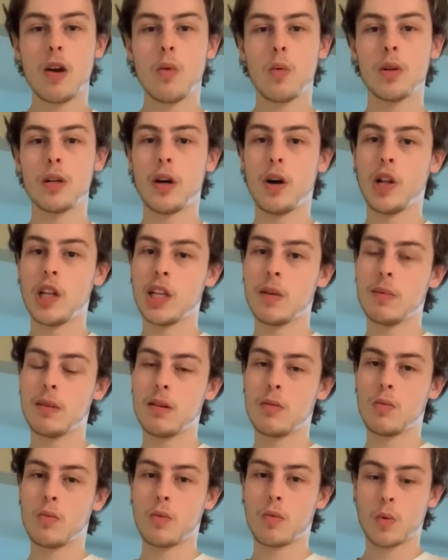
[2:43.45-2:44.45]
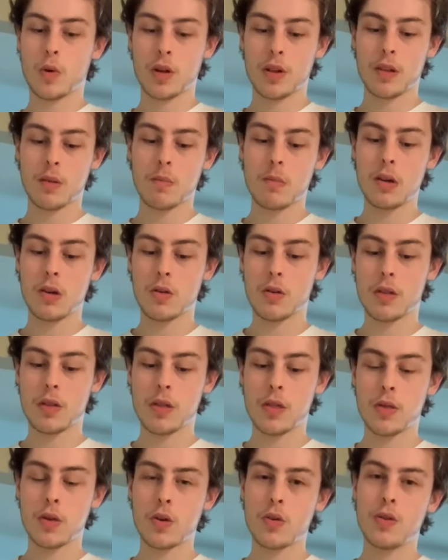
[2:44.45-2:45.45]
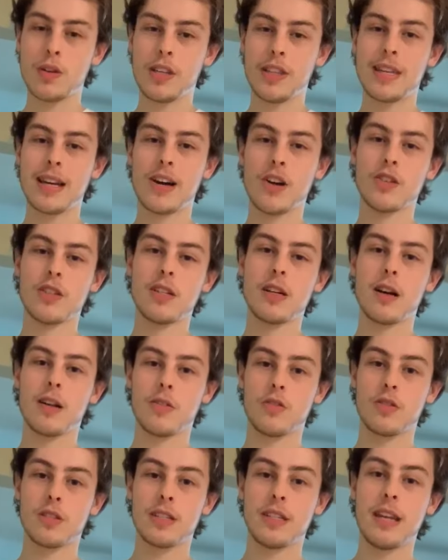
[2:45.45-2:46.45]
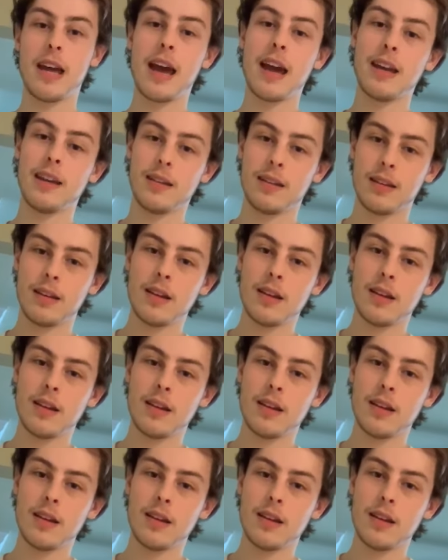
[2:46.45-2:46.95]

would only be worth a mere $30,000 today.